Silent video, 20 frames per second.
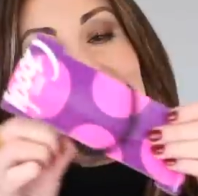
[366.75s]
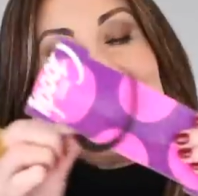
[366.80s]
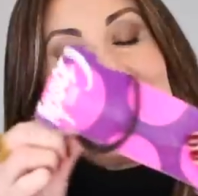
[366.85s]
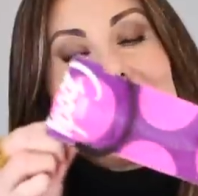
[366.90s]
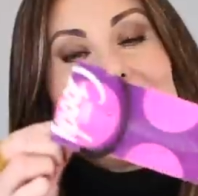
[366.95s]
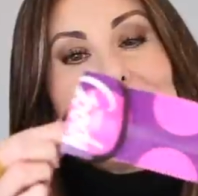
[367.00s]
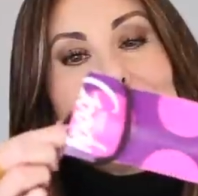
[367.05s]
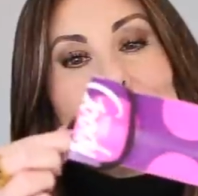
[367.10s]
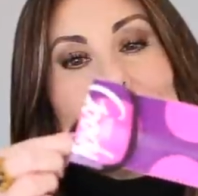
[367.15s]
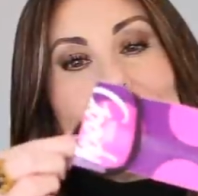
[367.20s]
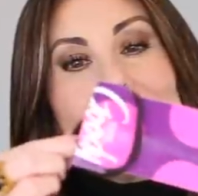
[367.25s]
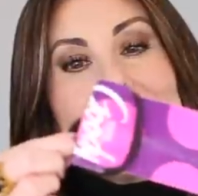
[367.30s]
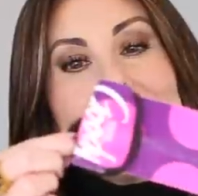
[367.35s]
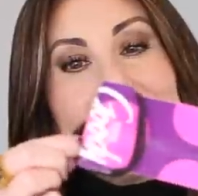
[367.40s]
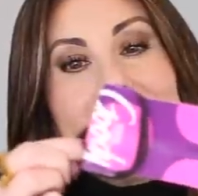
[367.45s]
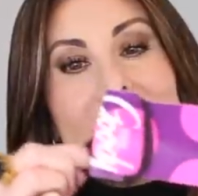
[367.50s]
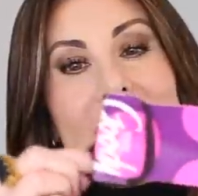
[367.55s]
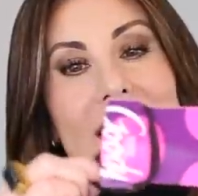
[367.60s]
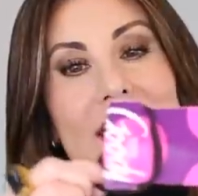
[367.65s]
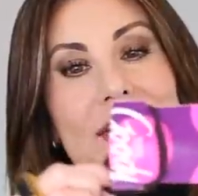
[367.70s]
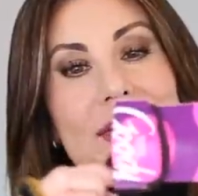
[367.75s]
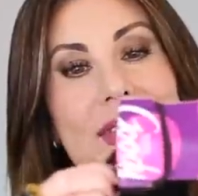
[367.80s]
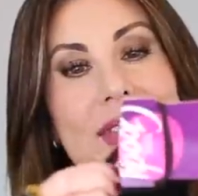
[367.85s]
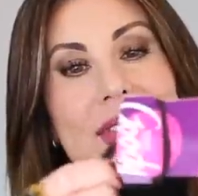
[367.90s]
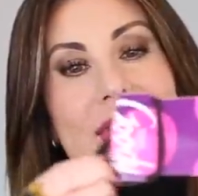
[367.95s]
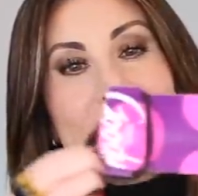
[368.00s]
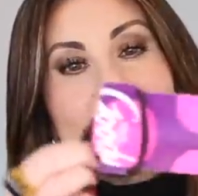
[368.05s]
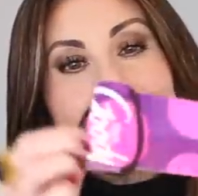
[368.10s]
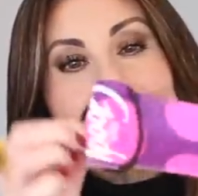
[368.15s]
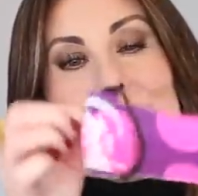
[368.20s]
Here we have
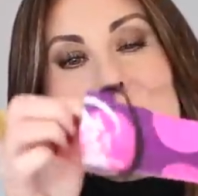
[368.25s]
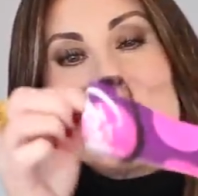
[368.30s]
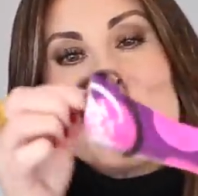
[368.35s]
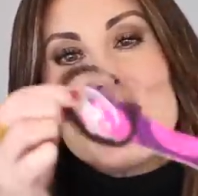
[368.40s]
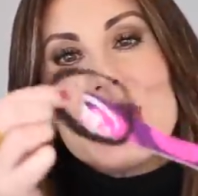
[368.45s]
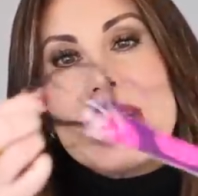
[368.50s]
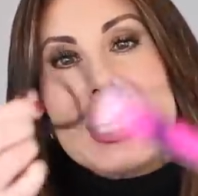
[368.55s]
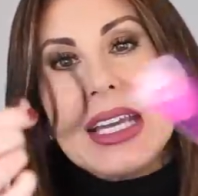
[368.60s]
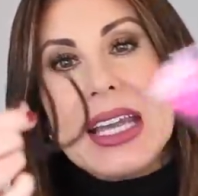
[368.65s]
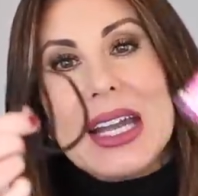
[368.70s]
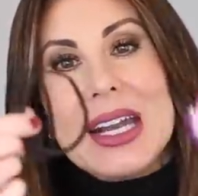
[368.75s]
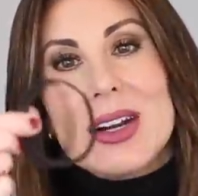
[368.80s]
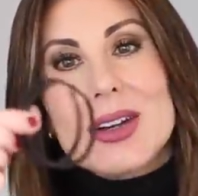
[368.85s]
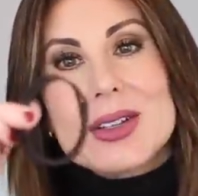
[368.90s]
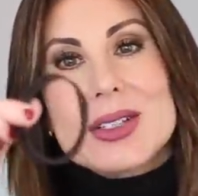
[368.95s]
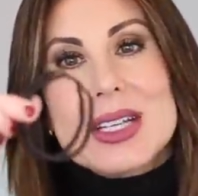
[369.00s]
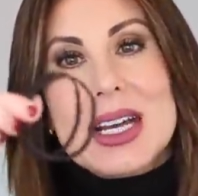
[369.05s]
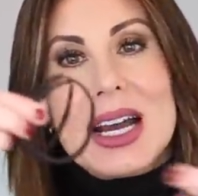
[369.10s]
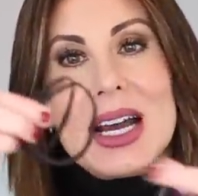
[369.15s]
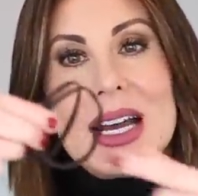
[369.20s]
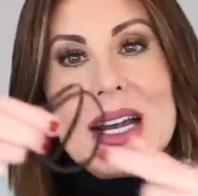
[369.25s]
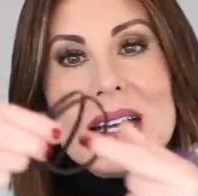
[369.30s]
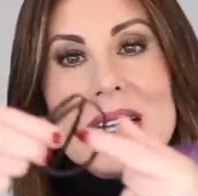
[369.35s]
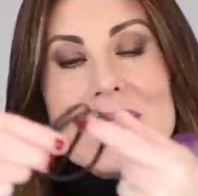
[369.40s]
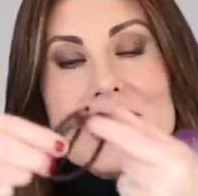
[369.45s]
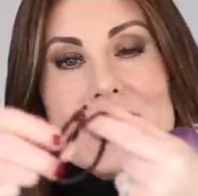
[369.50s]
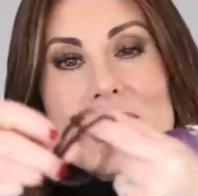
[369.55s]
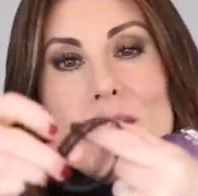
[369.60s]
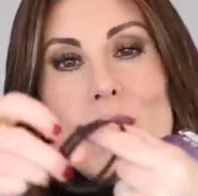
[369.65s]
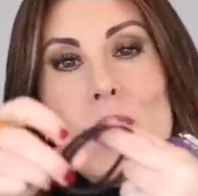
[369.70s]
some goody hair
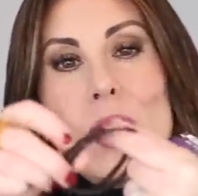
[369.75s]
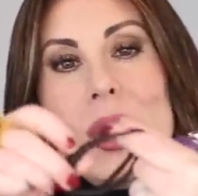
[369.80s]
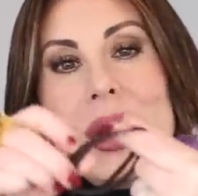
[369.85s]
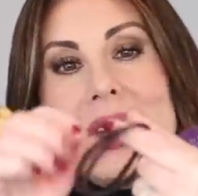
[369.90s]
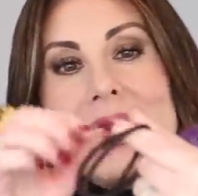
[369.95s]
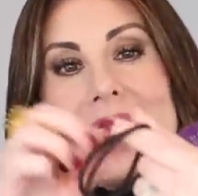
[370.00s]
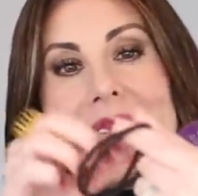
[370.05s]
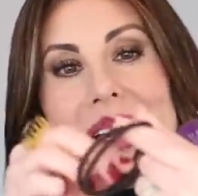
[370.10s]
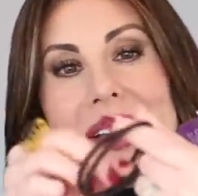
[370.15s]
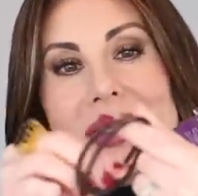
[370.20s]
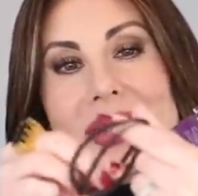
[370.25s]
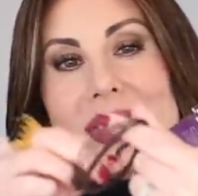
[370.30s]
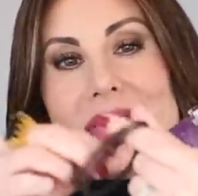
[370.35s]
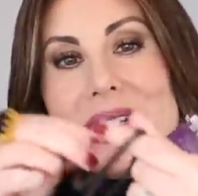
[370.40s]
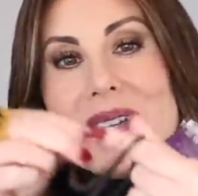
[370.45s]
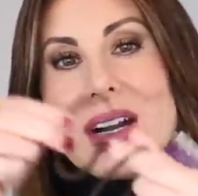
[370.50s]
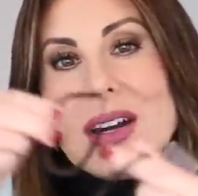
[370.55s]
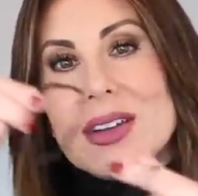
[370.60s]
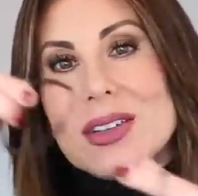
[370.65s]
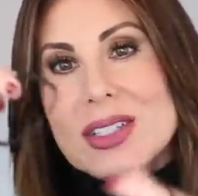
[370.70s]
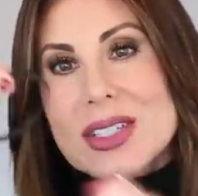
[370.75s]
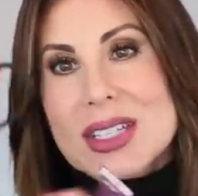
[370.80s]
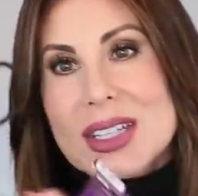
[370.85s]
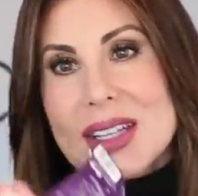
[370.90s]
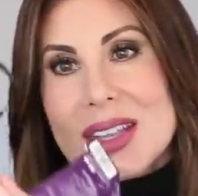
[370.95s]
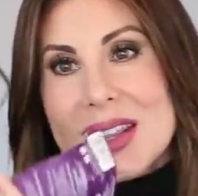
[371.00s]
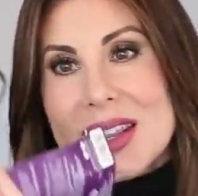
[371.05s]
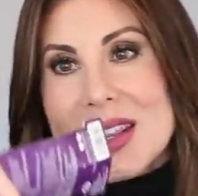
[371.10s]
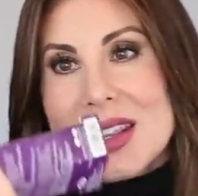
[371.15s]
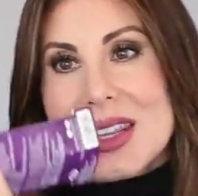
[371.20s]
ties. When they start
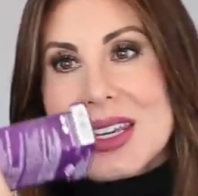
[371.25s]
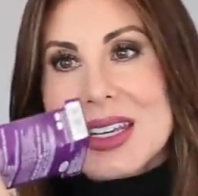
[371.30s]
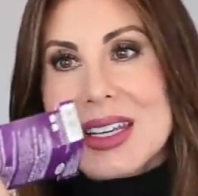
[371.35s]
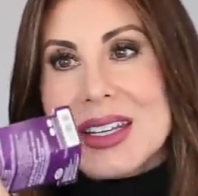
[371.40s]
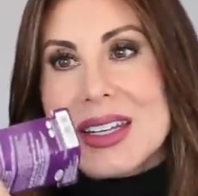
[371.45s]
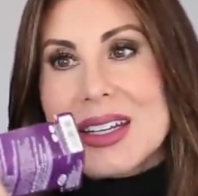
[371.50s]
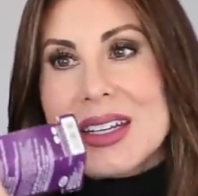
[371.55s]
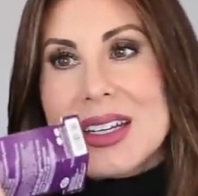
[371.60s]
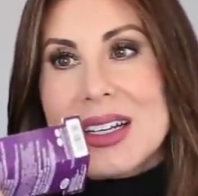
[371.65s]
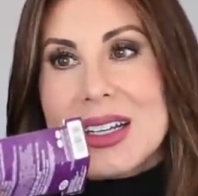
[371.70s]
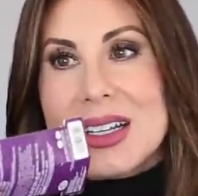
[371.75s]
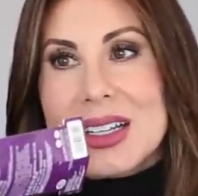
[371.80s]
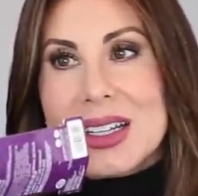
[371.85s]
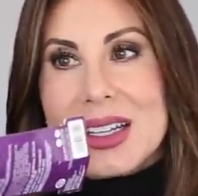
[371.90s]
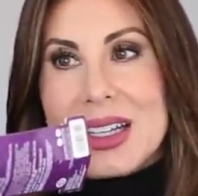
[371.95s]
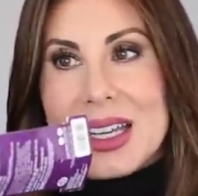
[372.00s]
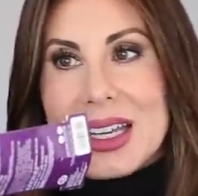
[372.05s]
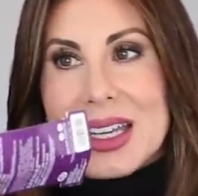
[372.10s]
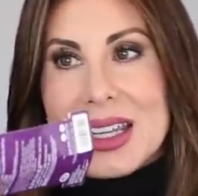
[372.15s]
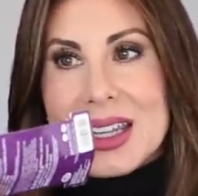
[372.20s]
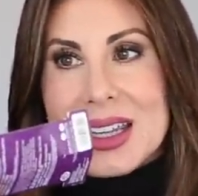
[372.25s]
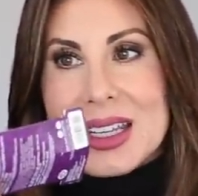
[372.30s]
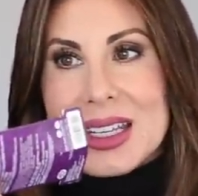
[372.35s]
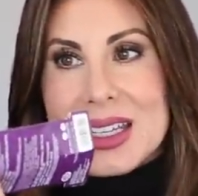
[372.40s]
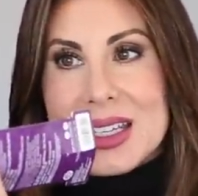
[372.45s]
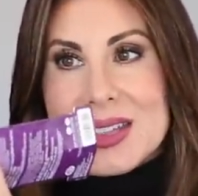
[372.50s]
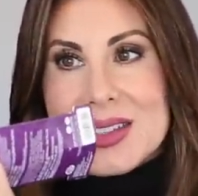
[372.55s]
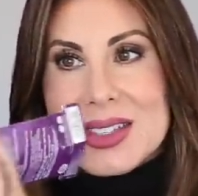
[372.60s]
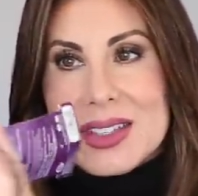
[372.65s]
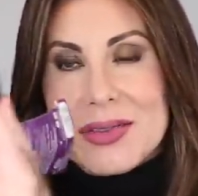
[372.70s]
to thin like
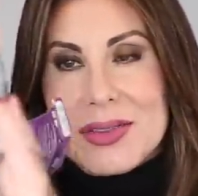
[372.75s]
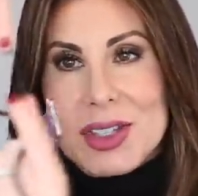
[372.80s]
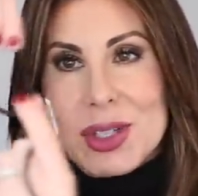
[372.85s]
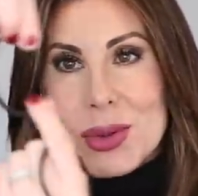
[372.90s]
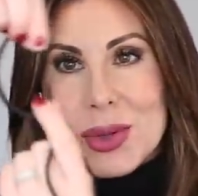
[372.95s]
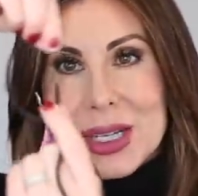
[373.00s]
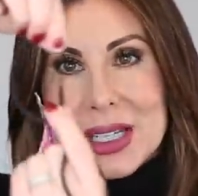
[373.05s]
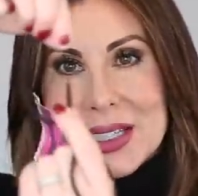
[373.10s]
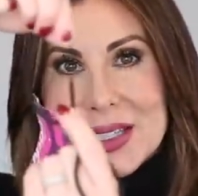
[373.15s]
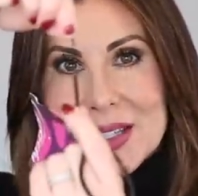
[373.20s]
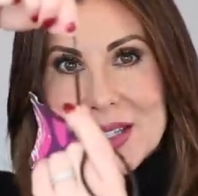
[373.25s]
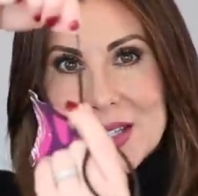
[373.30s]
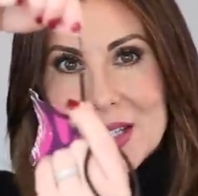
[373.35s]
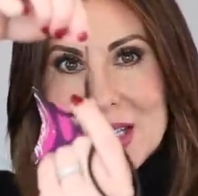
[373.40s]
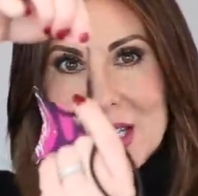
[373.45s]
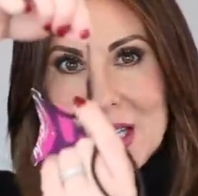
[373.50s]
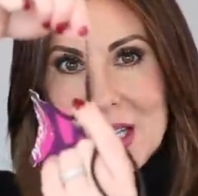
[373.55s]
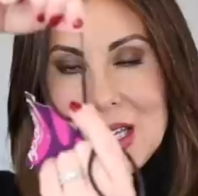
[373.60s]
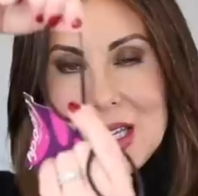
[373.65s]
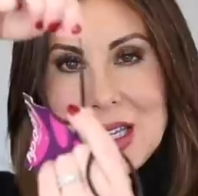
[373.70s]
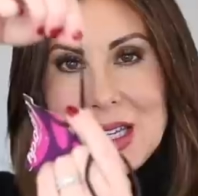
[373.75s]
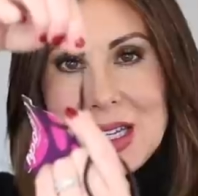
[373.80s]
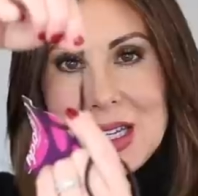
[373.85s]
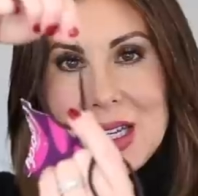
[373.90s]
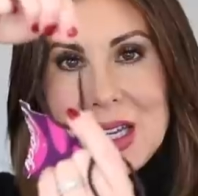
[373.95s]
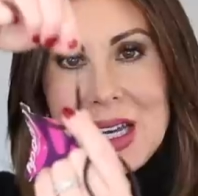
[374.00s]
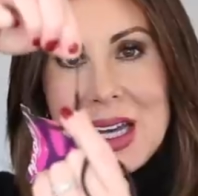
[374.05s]
this, if you can see,